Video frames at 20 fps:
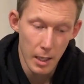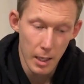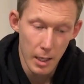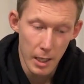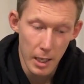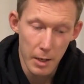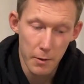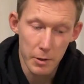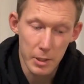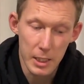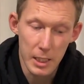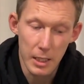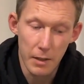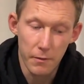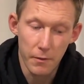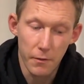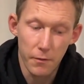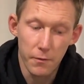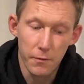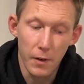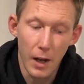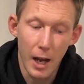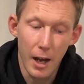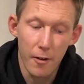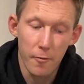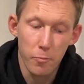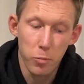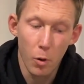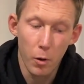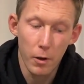he received
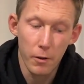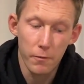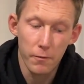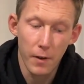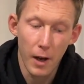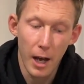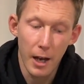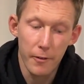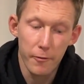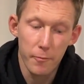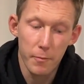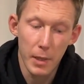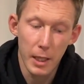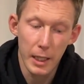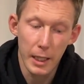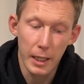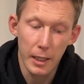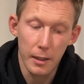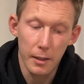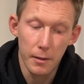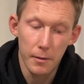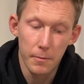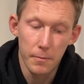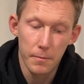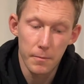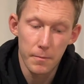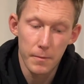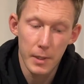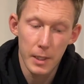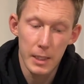5.5 million.
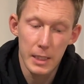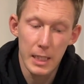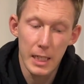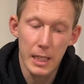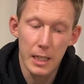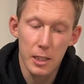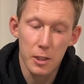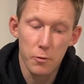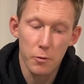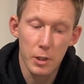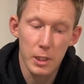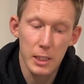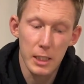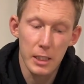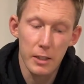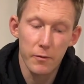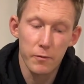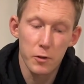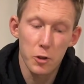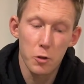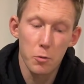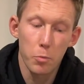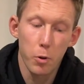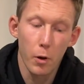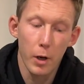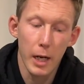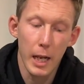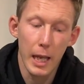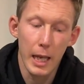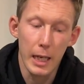Diaz received
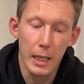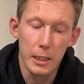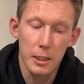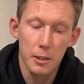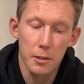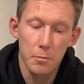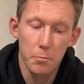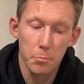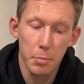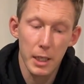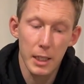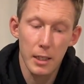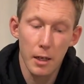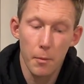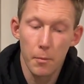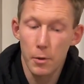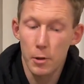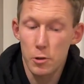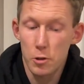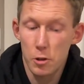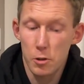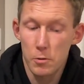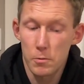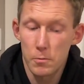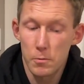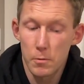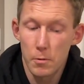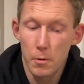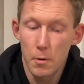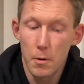2.8. Big numbers,
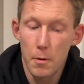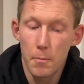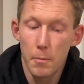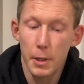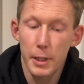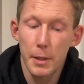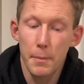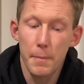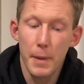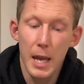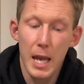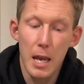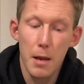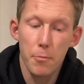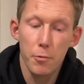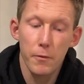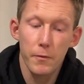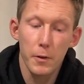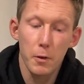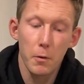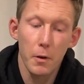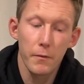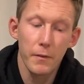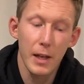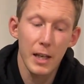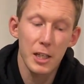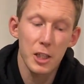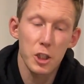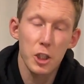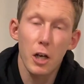but the pay-per-view
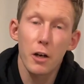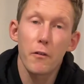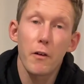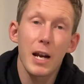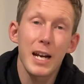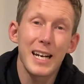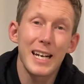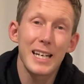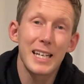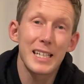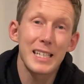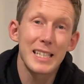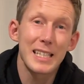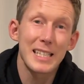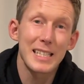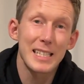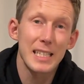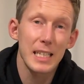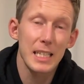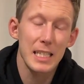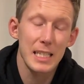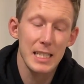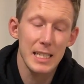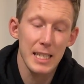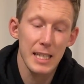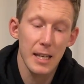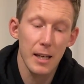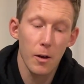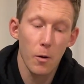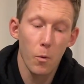event generated
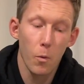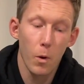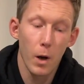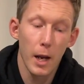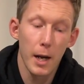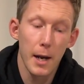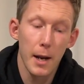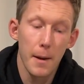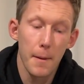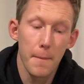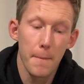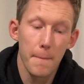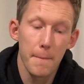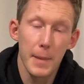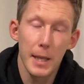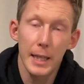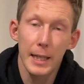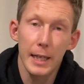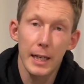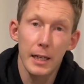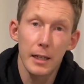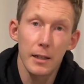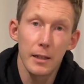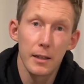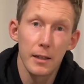61 million,